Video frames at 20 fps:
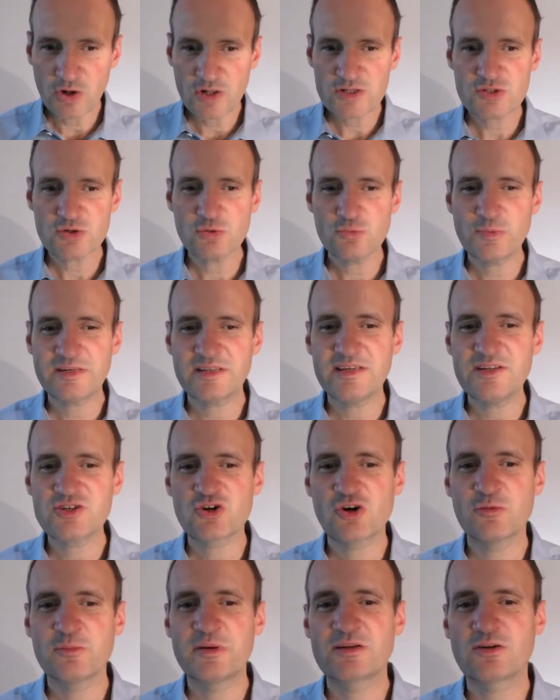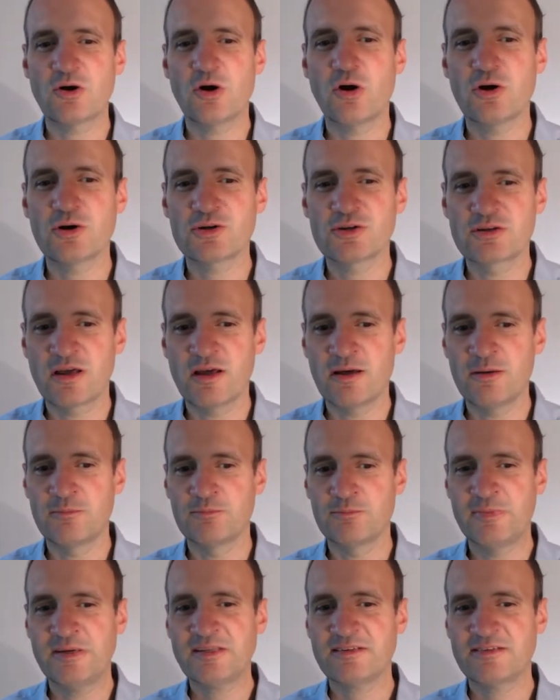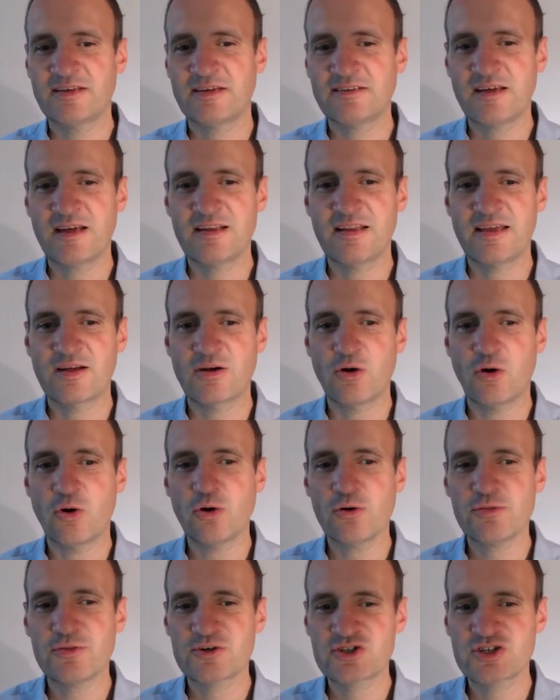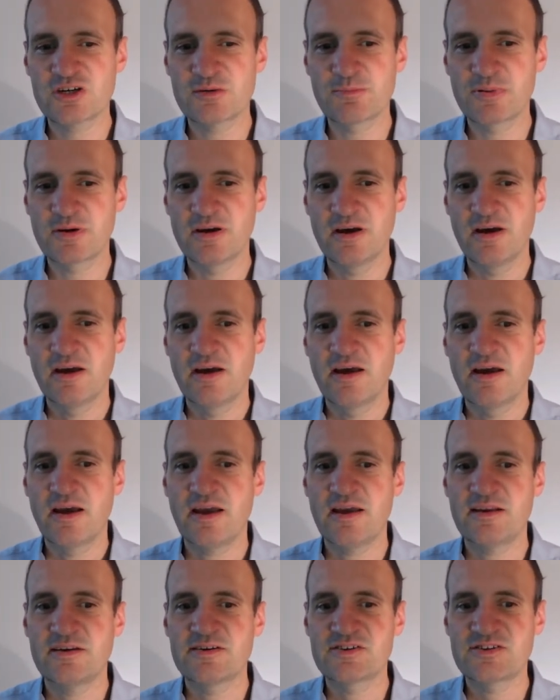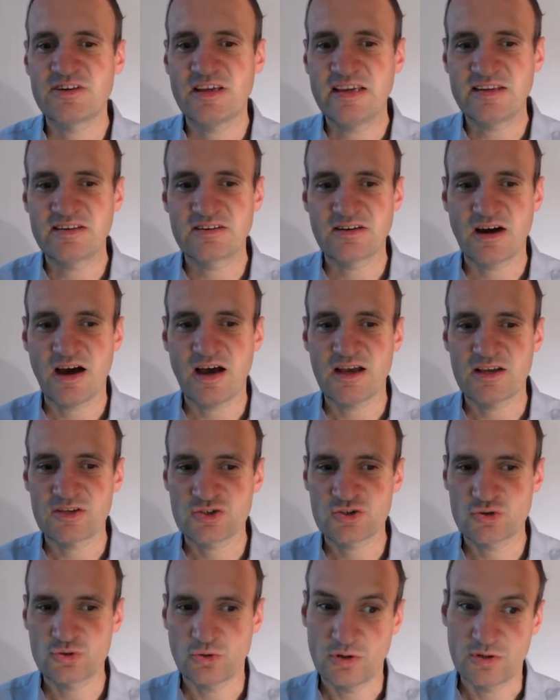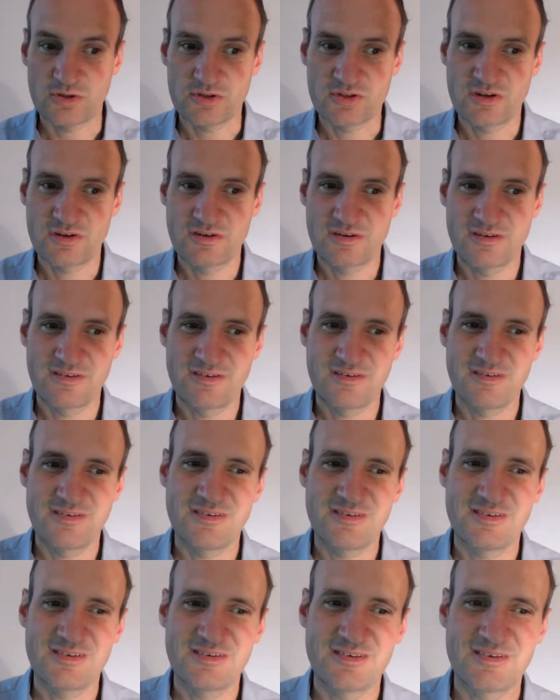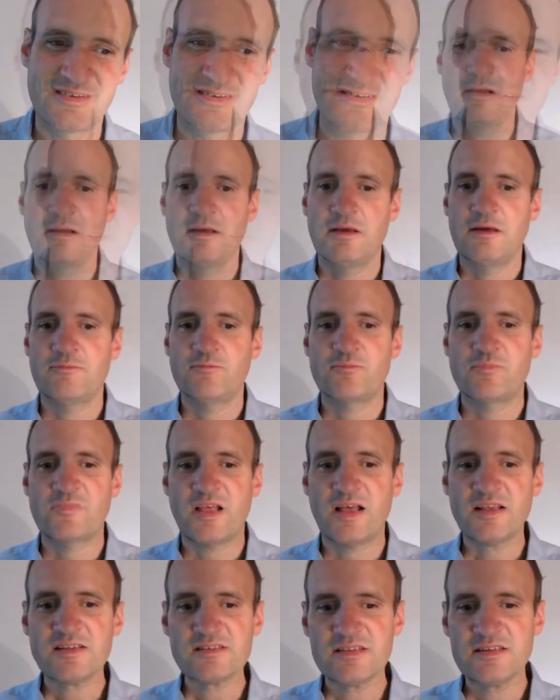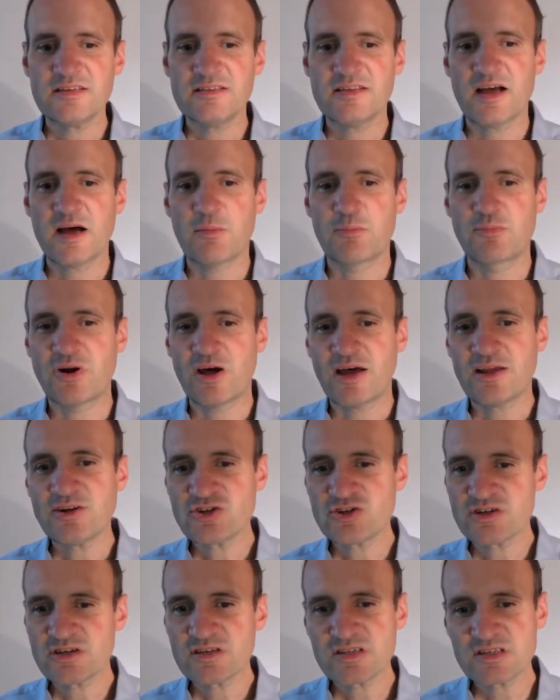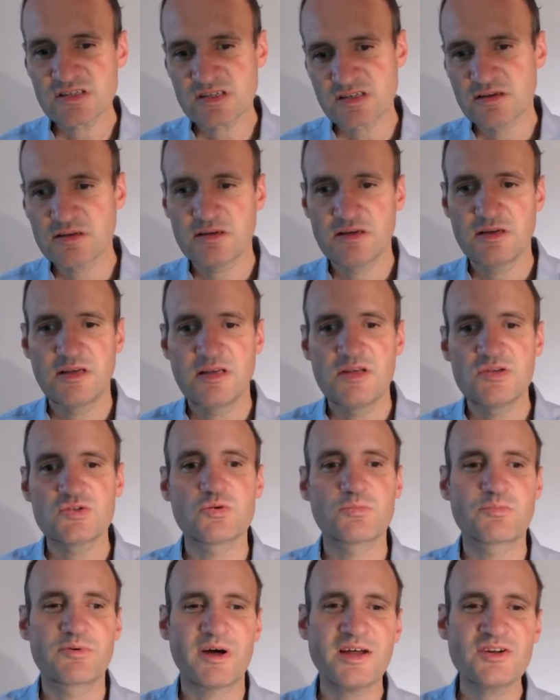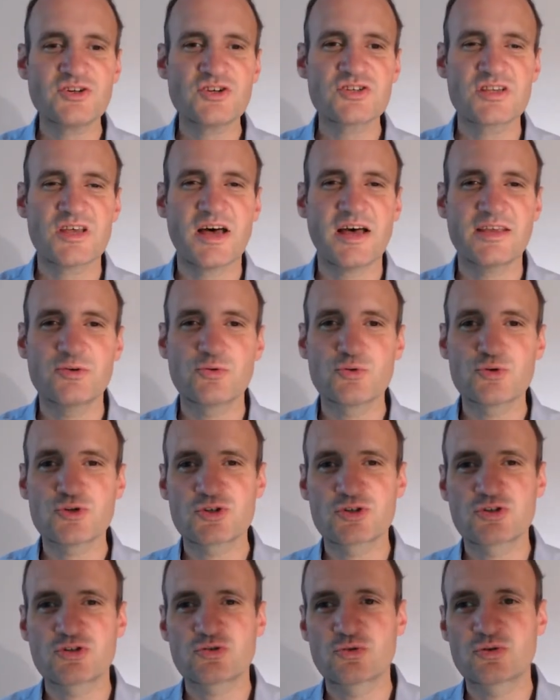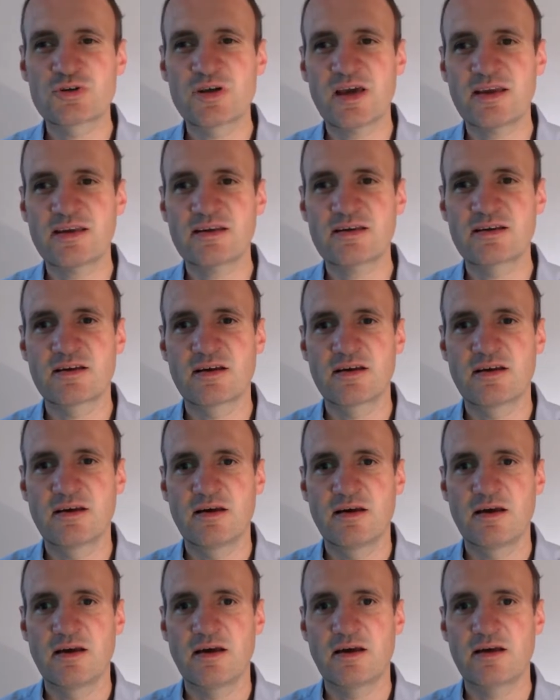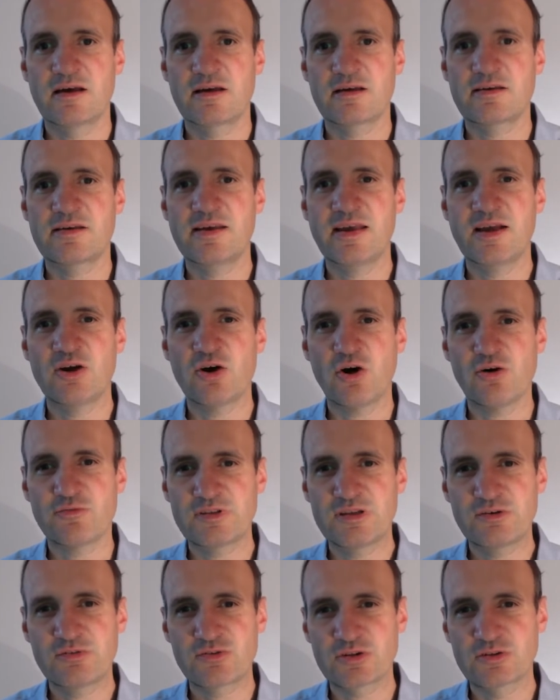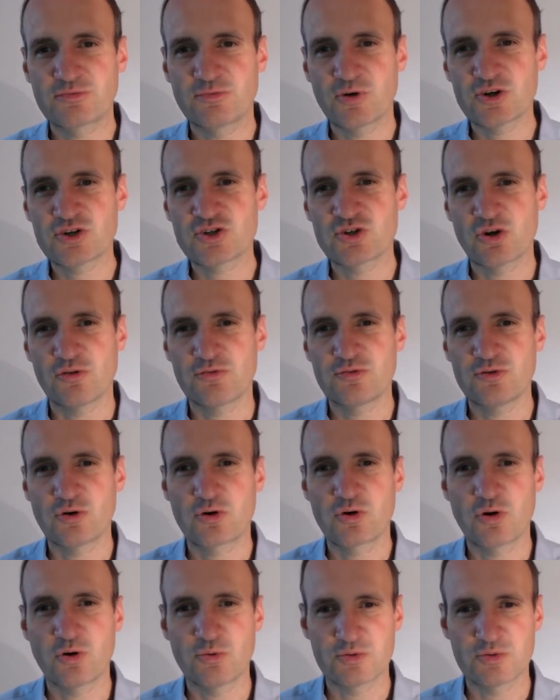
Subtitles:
with each commit, metadata like authorship and date are stored. And lastly, there are branches. So branches are used to take care of different versions of your code.